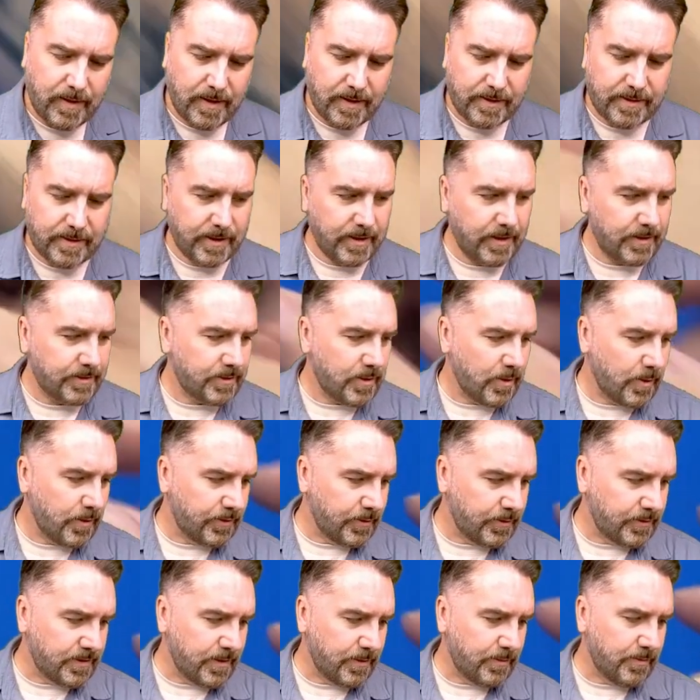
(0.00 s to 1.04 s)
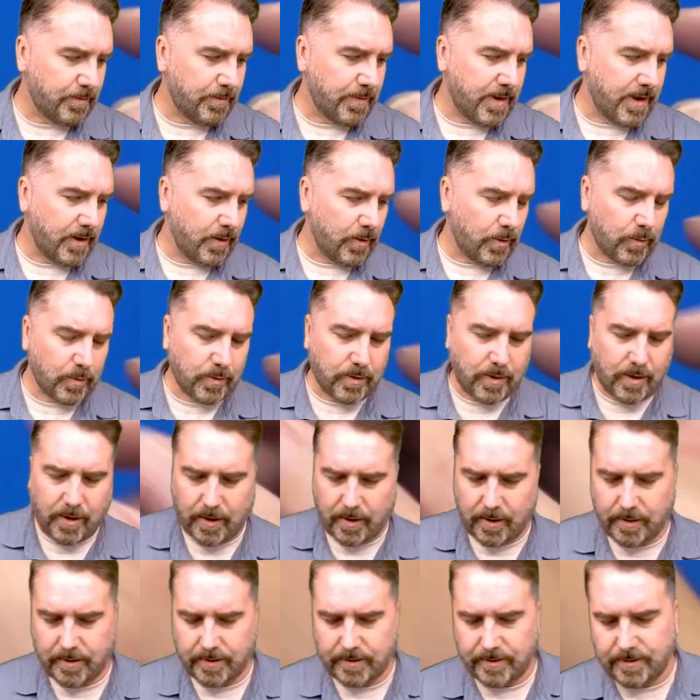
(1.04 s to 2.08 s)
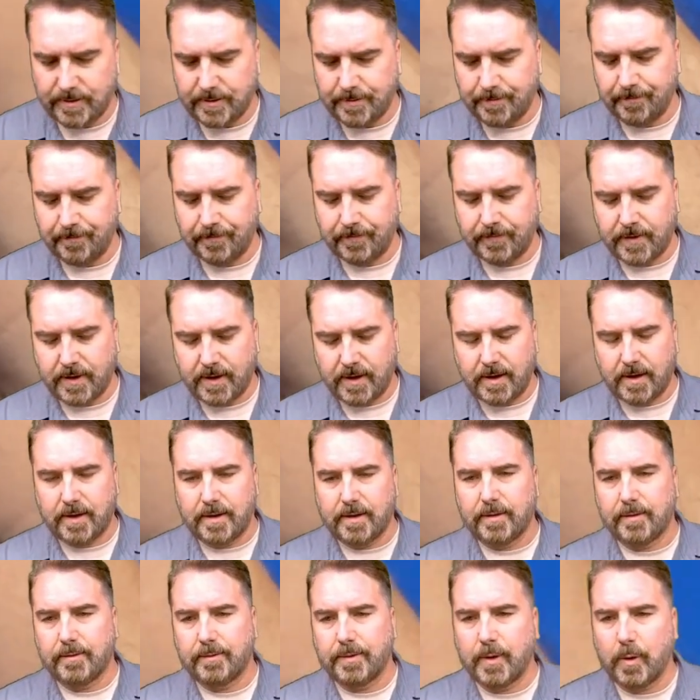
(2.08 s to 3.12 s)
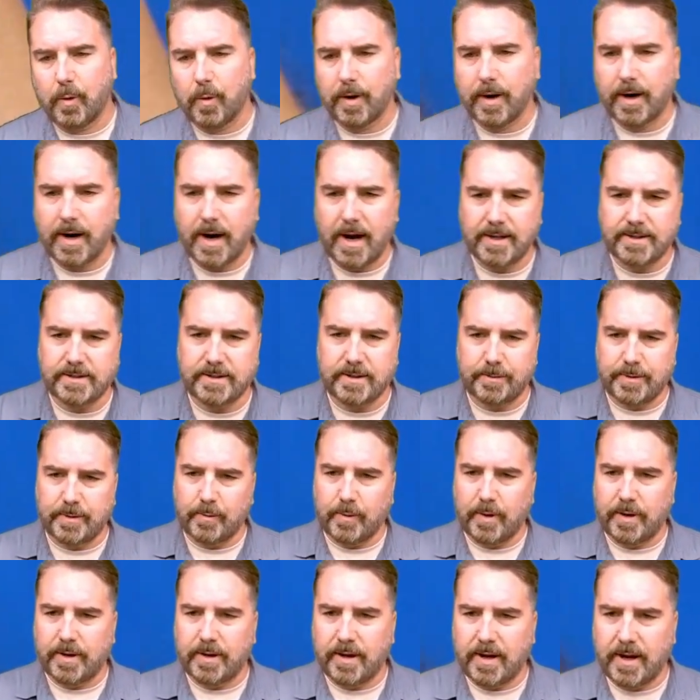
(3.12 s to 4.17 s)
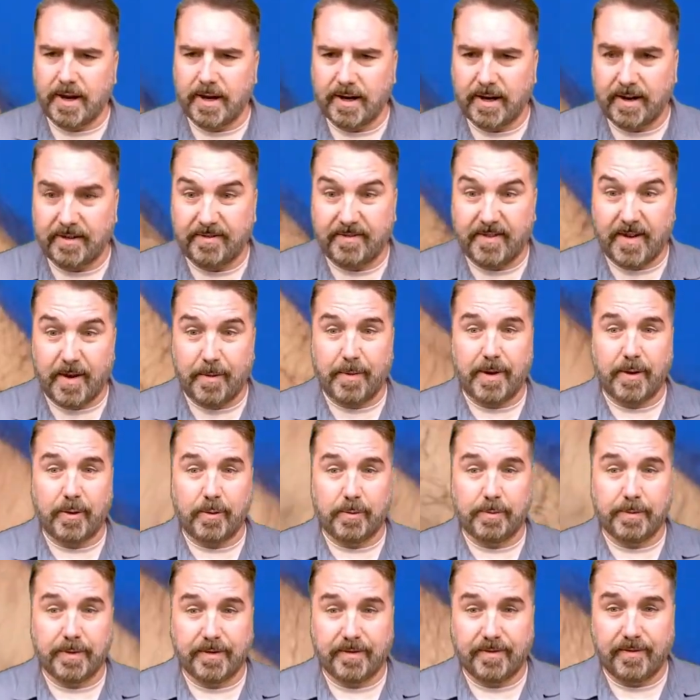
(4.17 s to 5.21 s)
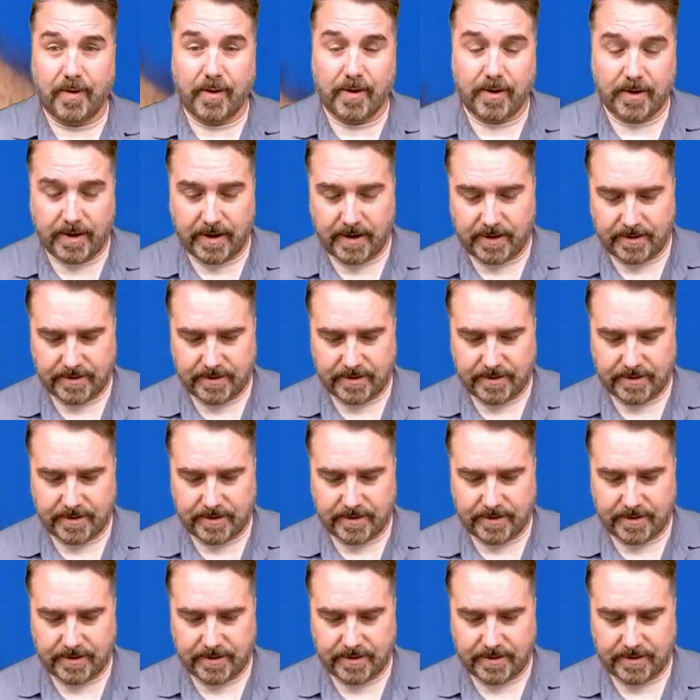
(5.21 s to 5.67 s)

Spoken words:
I was going through some of my old cards, reorganizing them and whatnot, and I found my old McFarlane